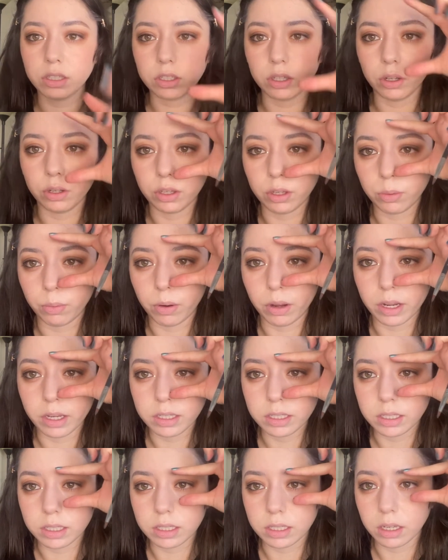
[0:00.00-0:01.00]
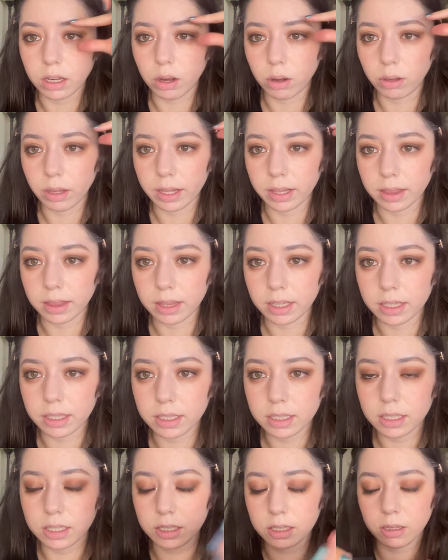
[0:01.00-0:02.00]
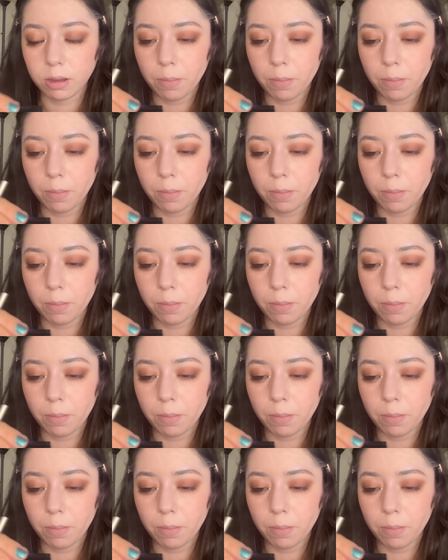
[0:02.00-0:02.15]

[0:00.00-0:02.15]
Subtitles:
So you want it to go like this.